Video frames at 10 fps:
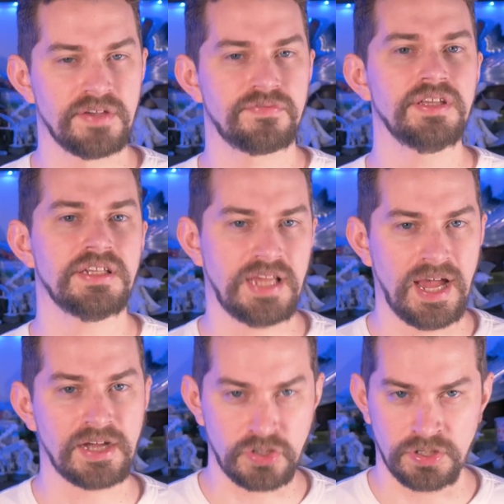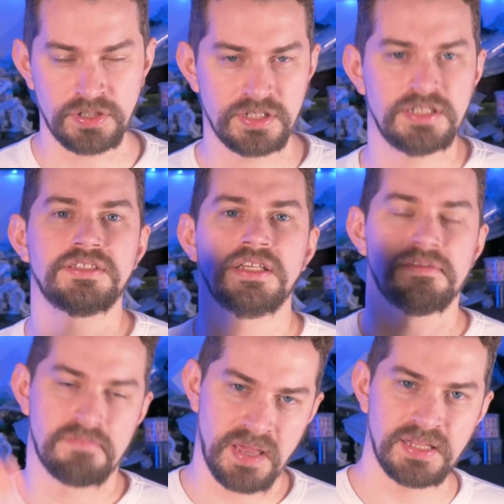If the attacker is
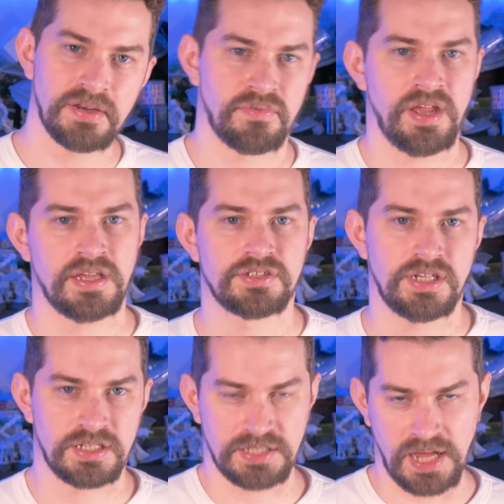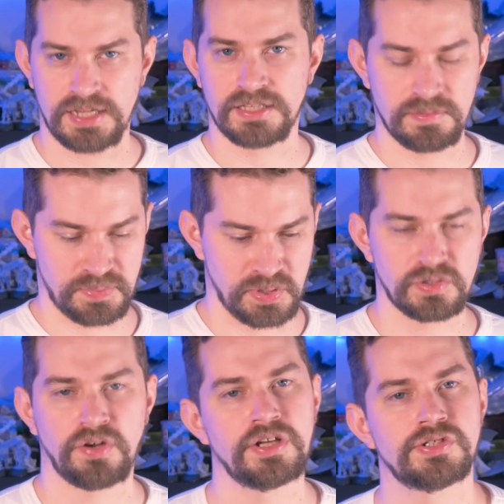in melee range and attacking the
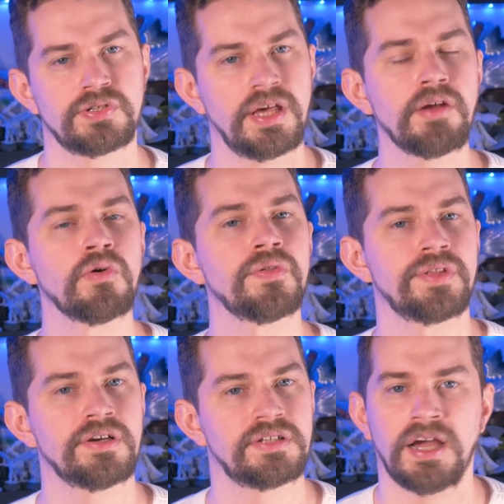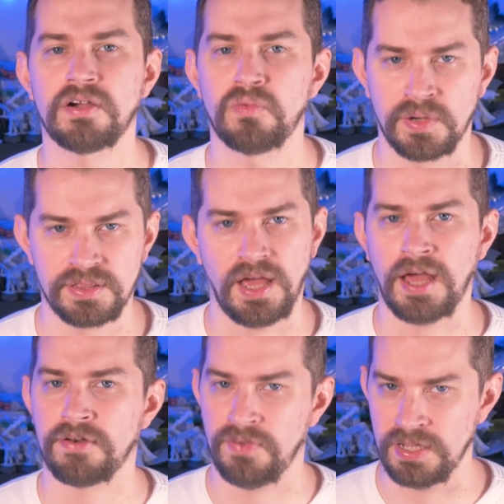prone creature, they roll their attack with
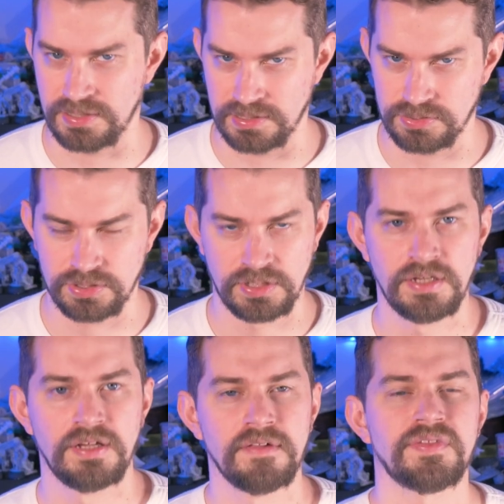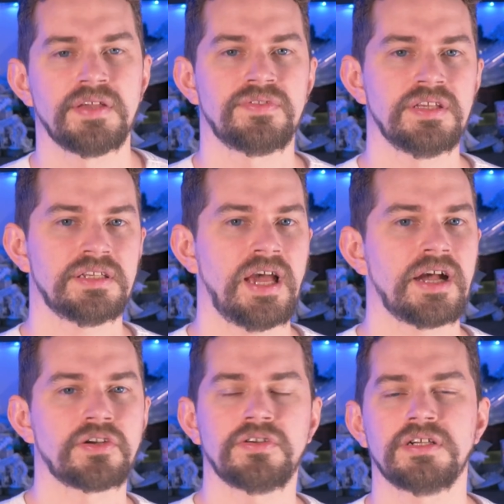advantage. If the
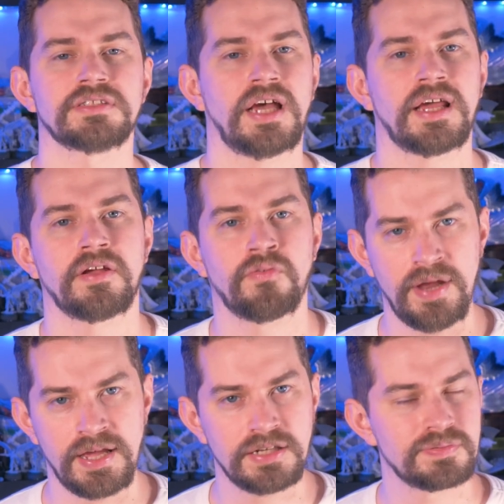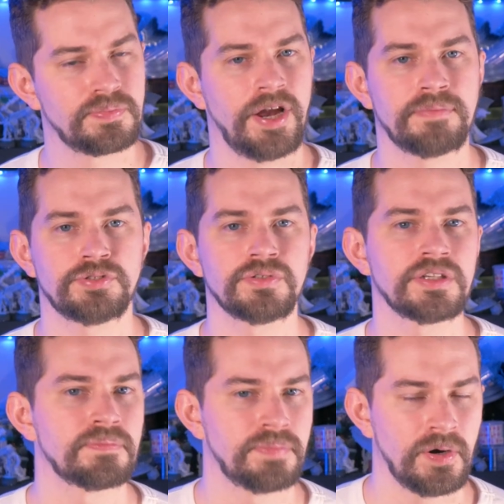attacker is at a range, perhaps
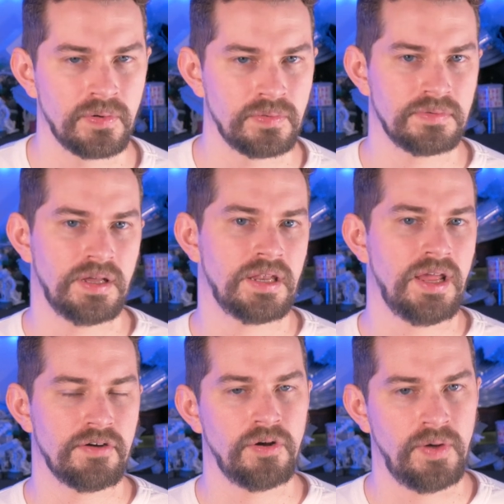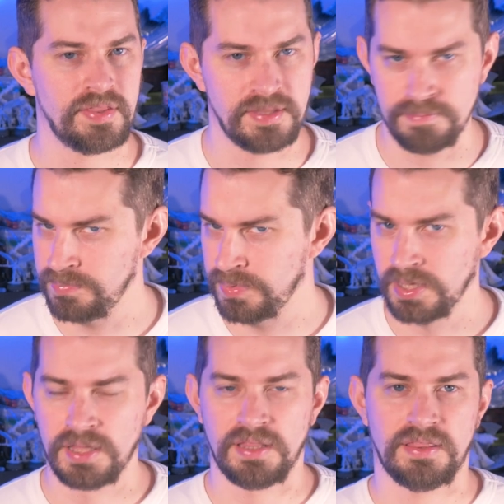shooting a bow and arrow at them,
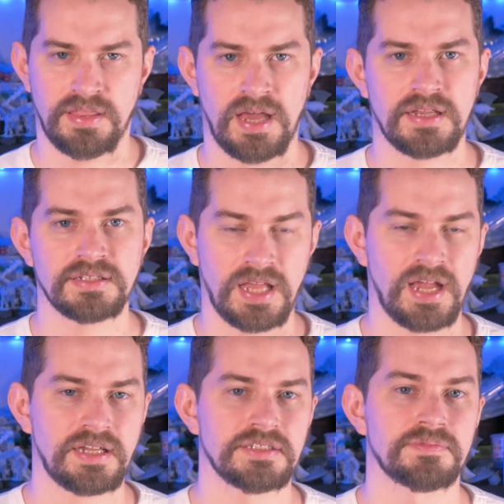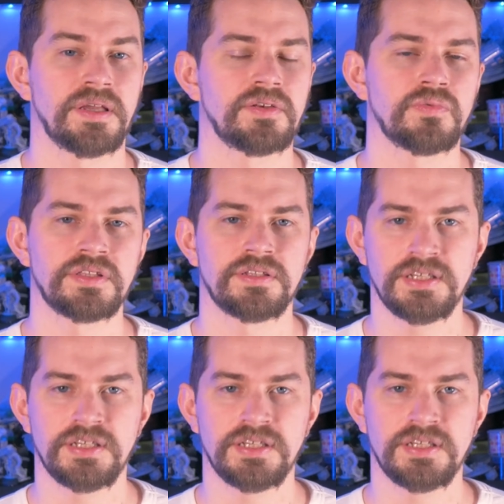that attack is made with